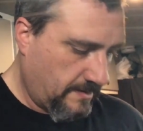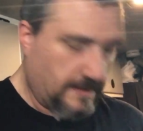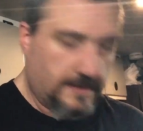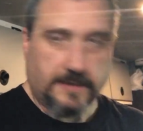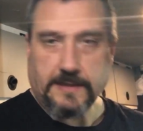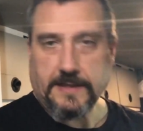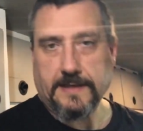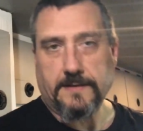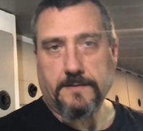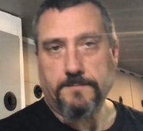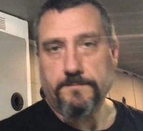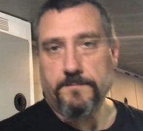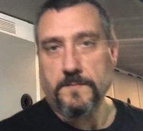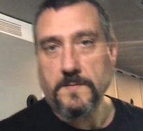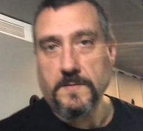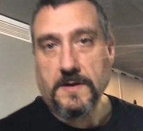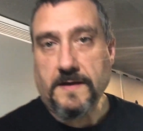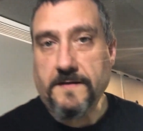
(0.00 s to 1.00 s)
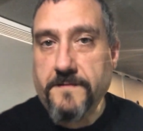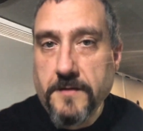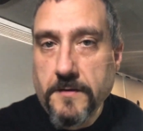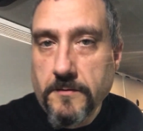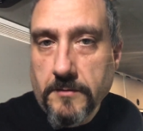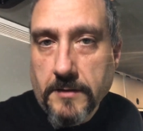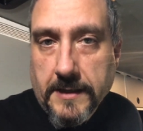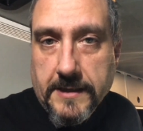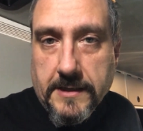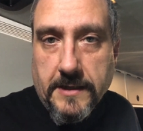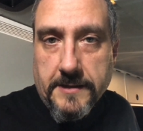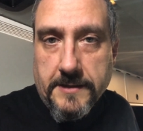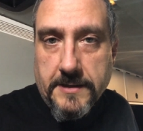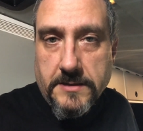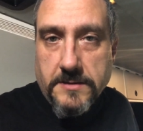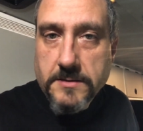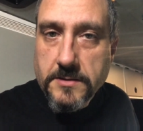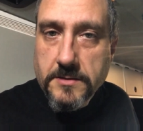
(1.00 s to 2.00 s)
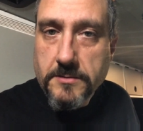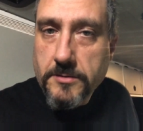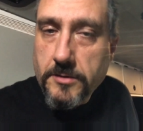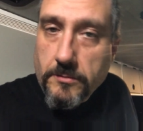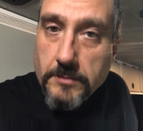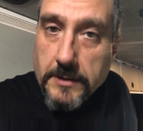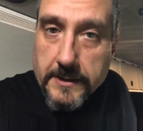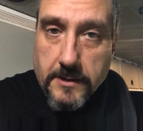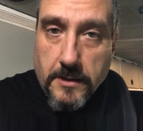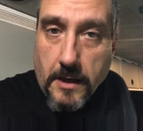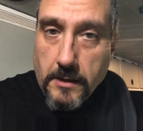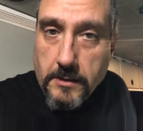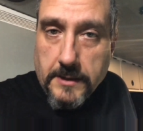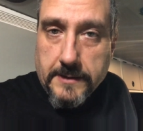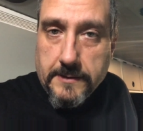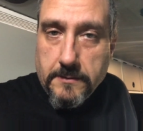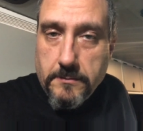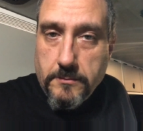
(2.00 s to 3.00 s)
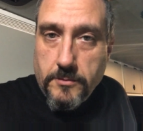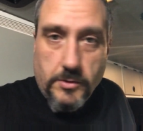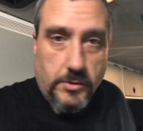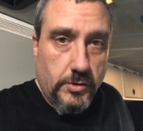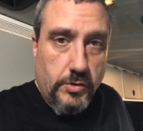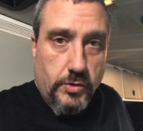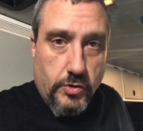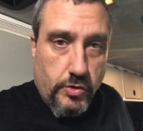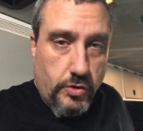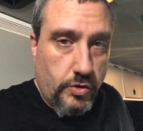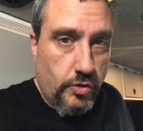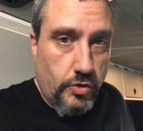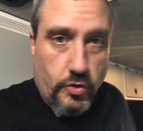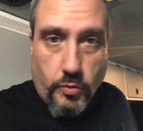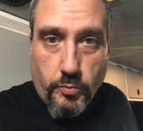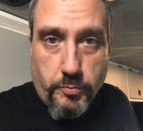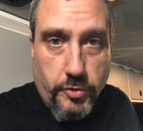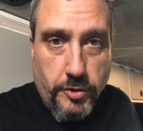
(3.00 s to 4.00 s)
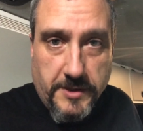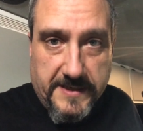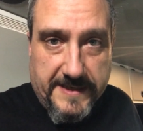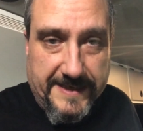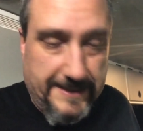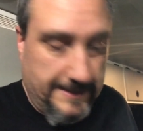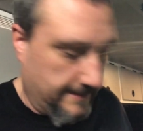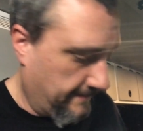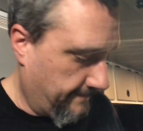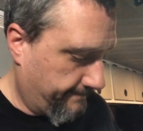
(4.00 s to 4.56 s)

And again, if you don't like onions, don't like garlic, don't put it in.